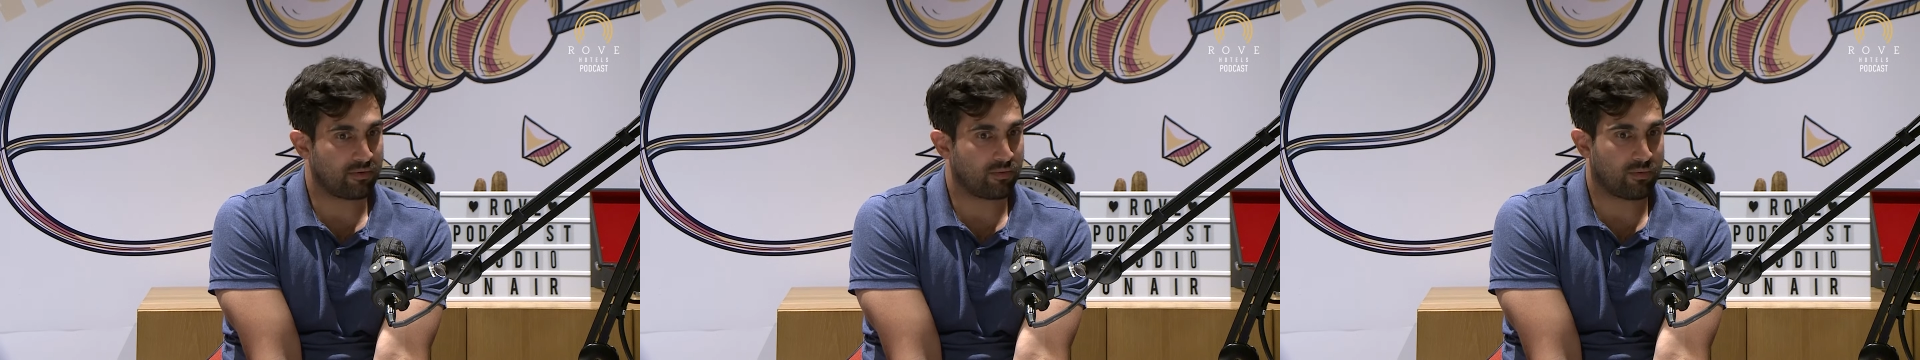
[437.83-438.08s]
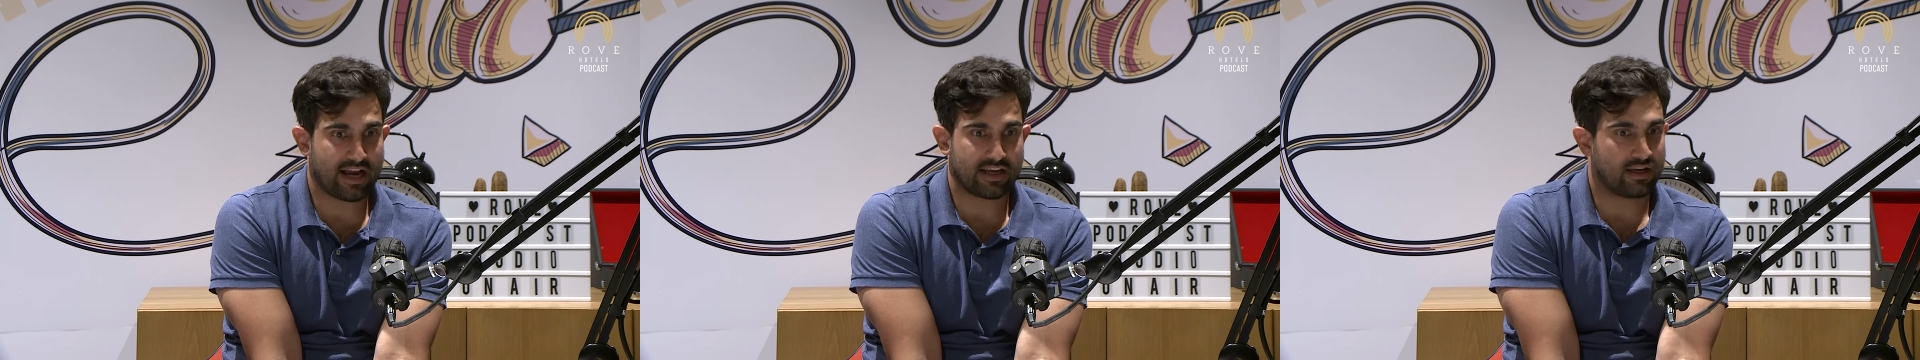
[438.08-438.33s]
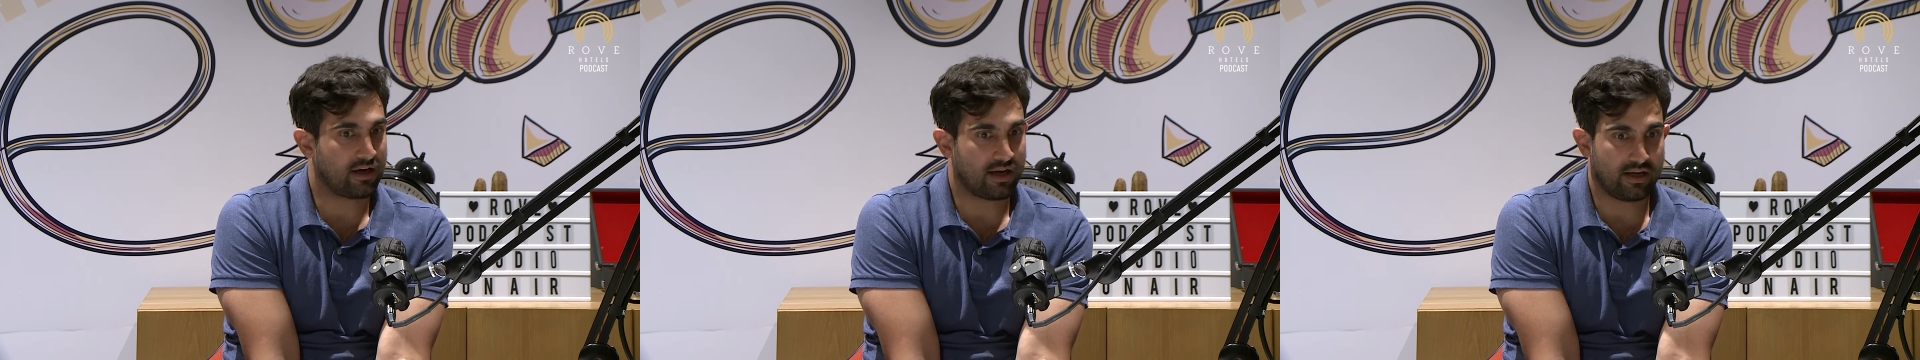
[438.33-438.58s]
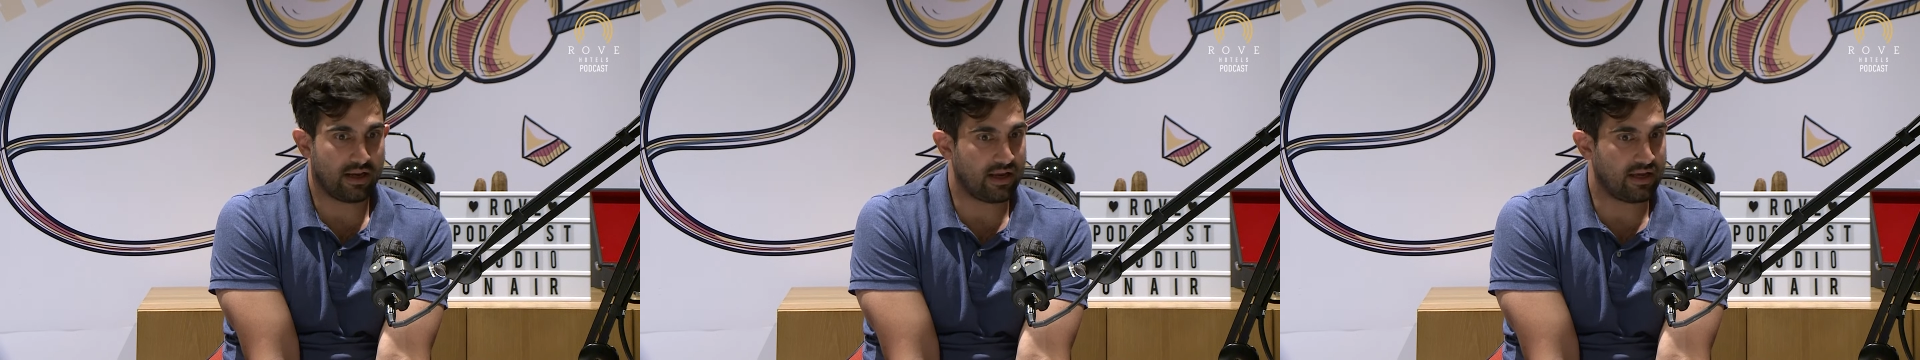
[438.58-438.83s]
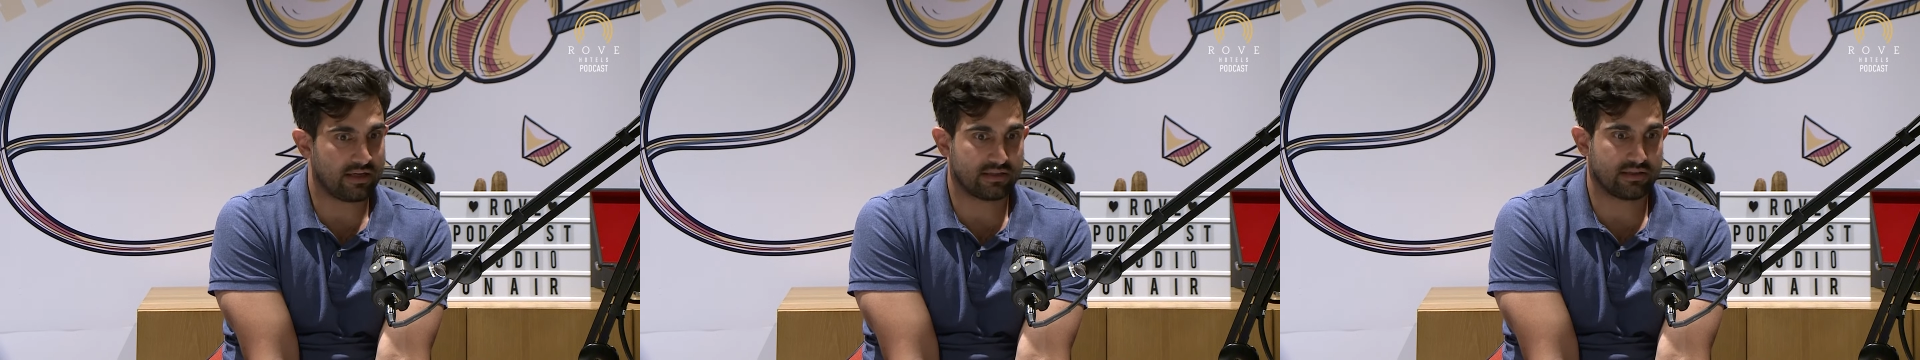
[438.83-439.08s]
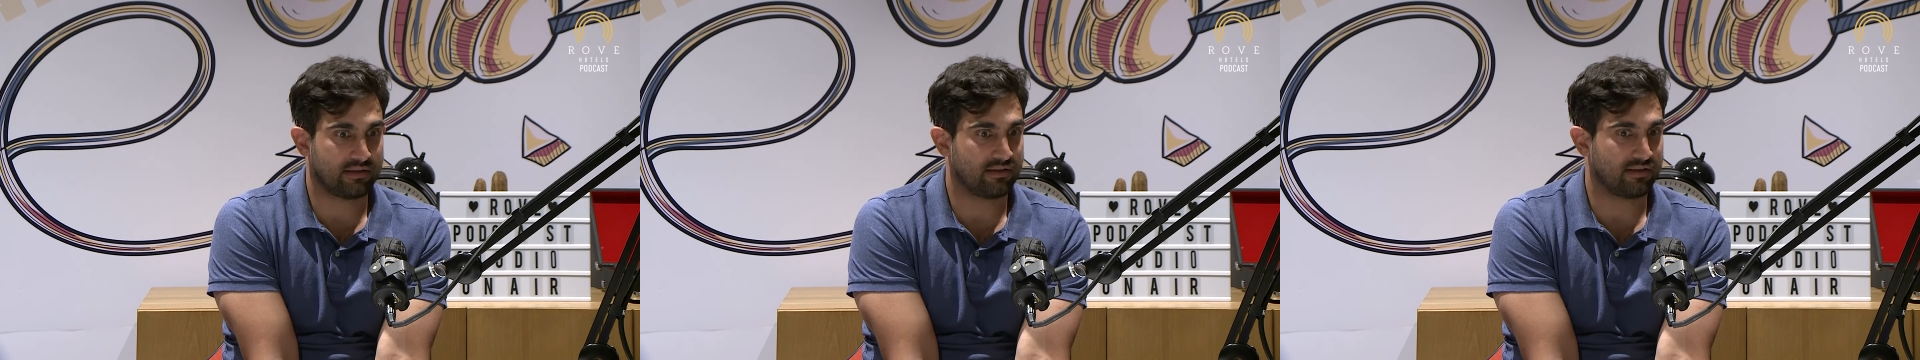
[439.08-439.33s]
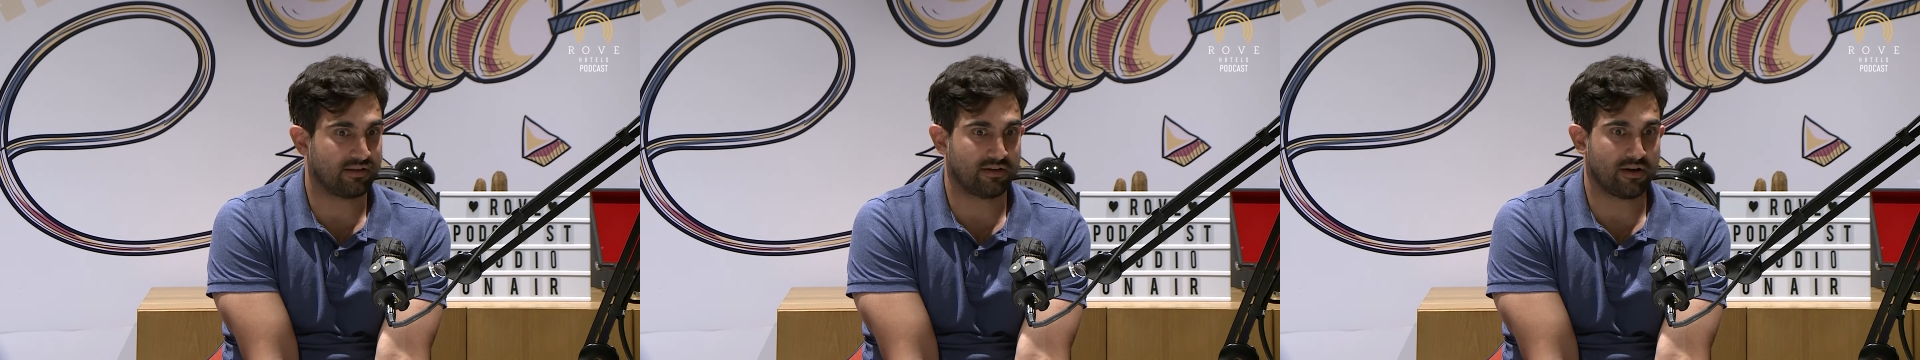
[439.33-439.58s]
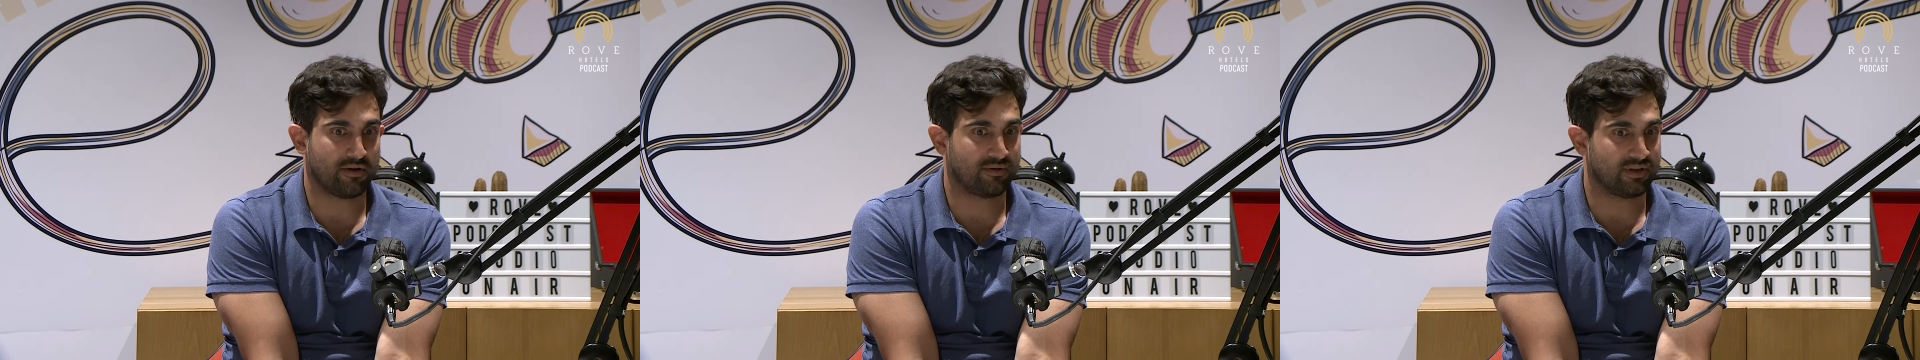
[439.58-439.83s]
wacky ideas and
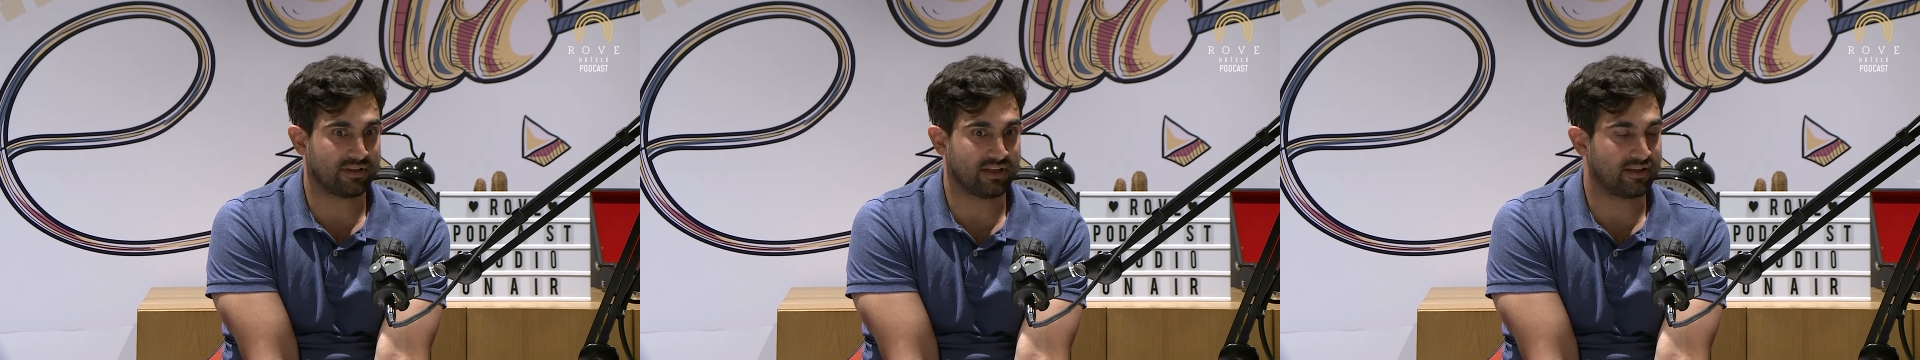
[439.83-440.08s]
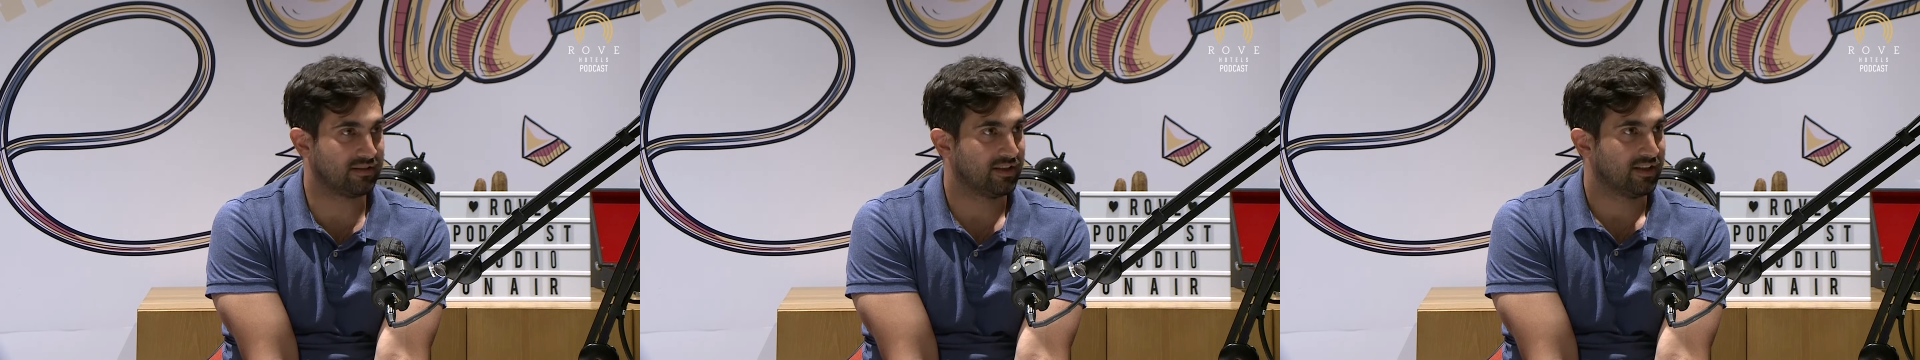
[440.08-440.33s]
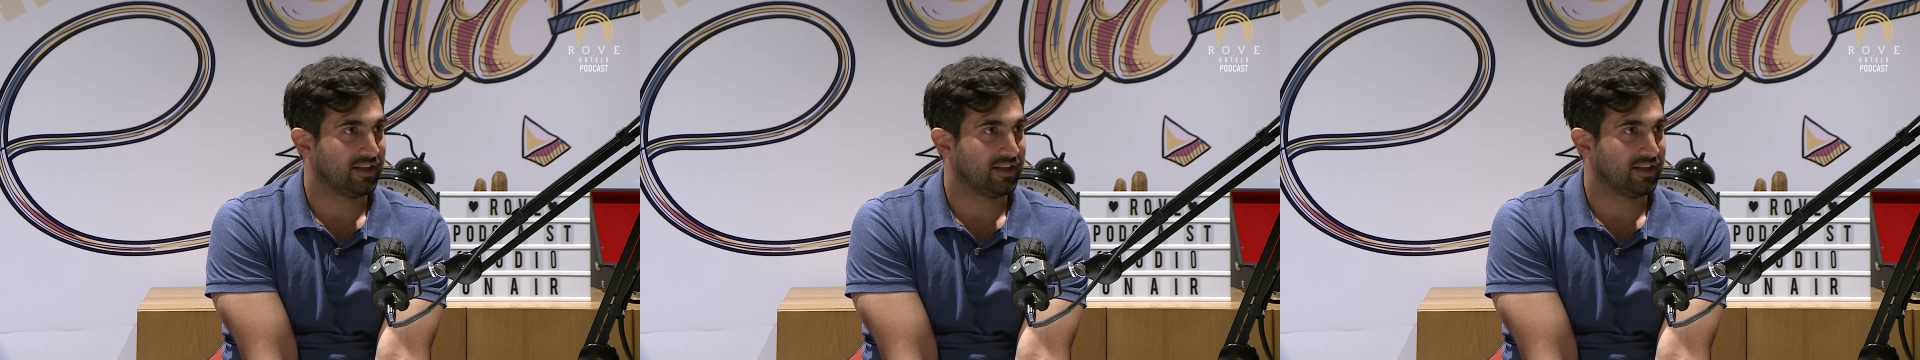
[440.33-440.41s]
then